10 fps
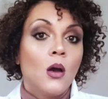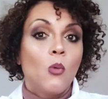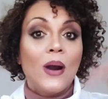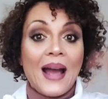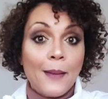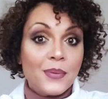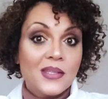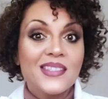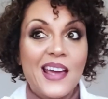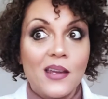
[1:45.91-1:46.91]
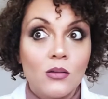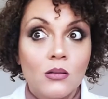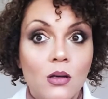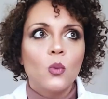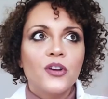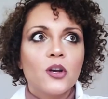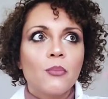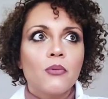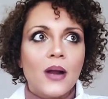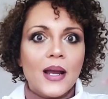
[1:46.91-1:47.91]
What happens then? Well,
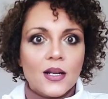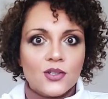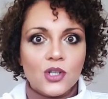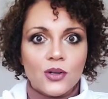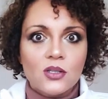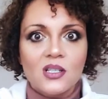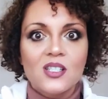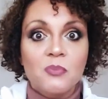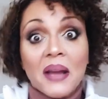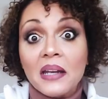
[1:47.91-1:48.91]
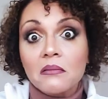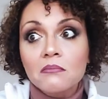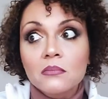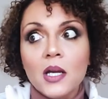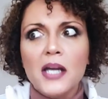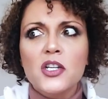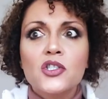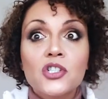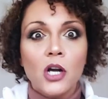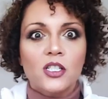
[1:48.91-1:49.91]
your brain starts to spin and you
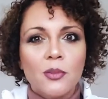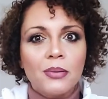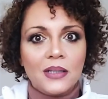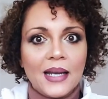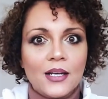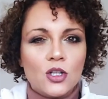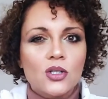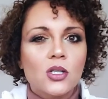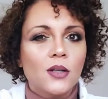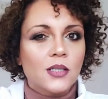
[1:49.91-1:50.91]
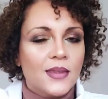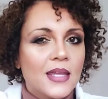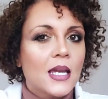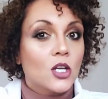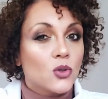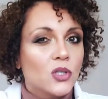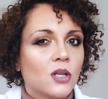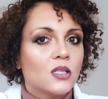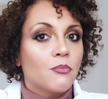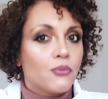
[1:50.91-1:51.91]
start to plan and you start to think and you
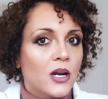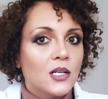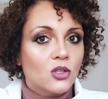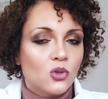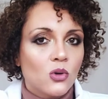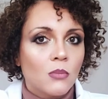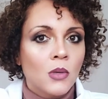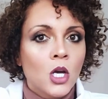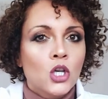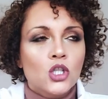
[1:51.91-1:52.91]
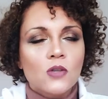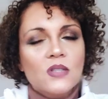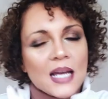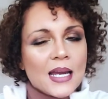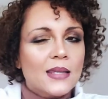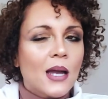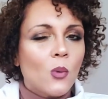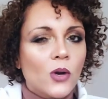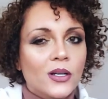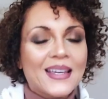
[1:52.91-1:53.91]
start to brainstorm. So you've taken
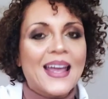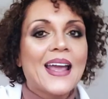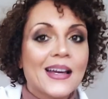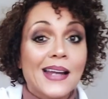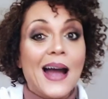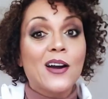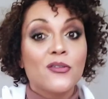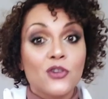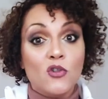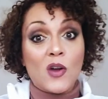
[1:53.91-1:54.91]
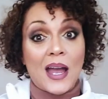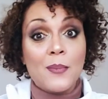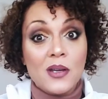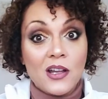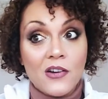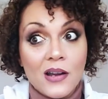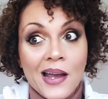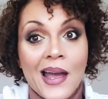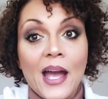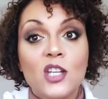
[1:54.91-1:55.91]
that word can't out of your vocabulary
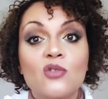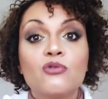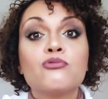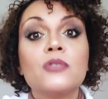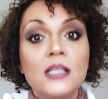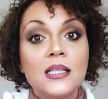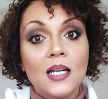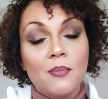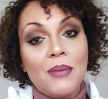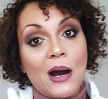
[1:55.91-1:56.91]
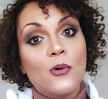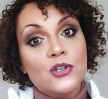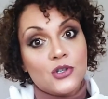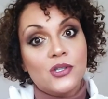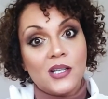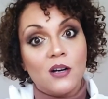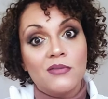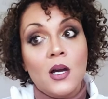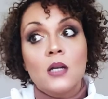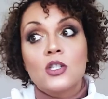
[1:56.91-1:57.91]
and you've really empowered
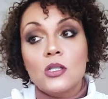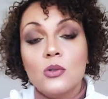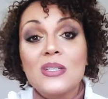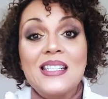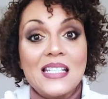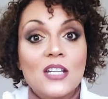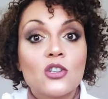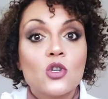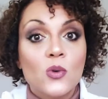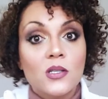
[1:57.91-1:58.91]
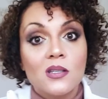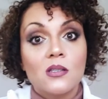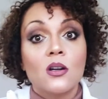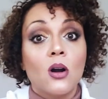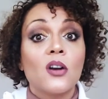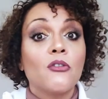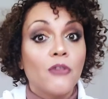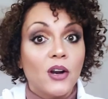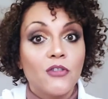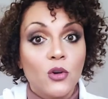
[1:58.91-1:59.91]
yourself to see the choices that are in
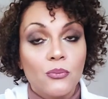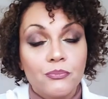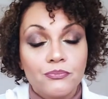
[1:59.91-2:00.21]
front of you.